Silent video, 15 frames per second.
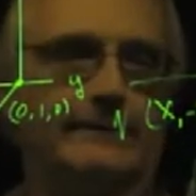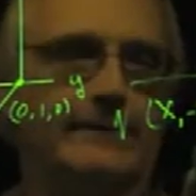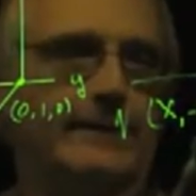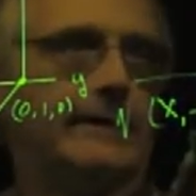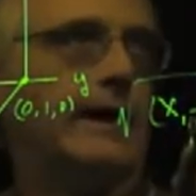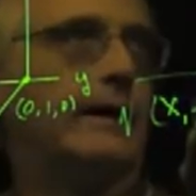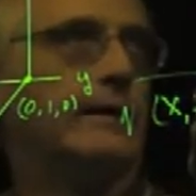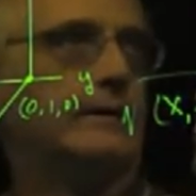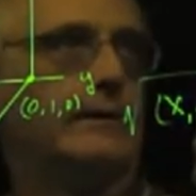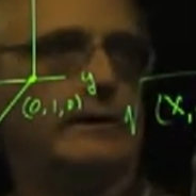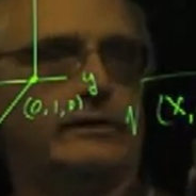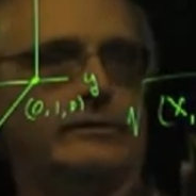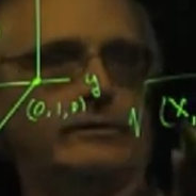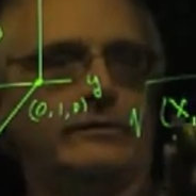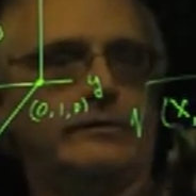Make my
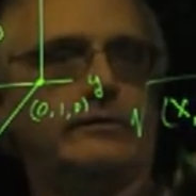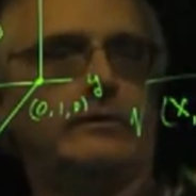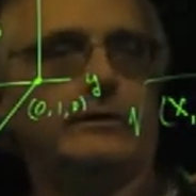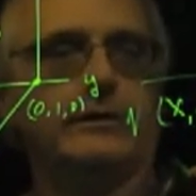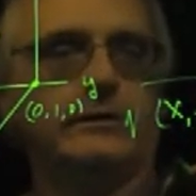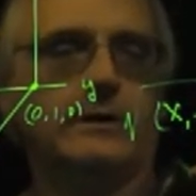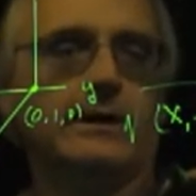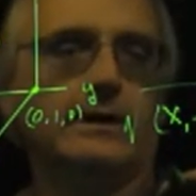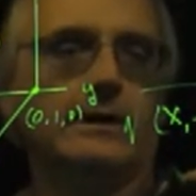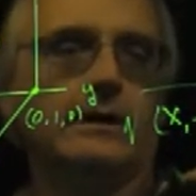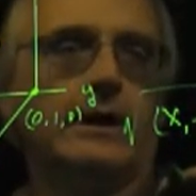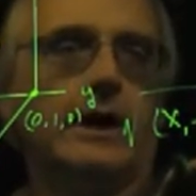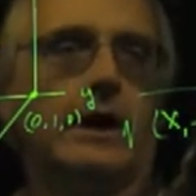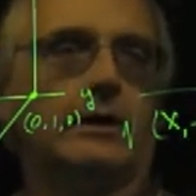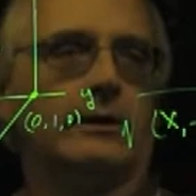calculations here.
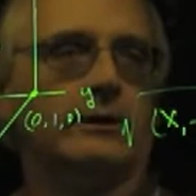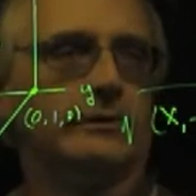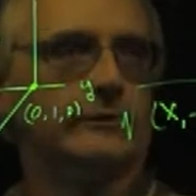I'll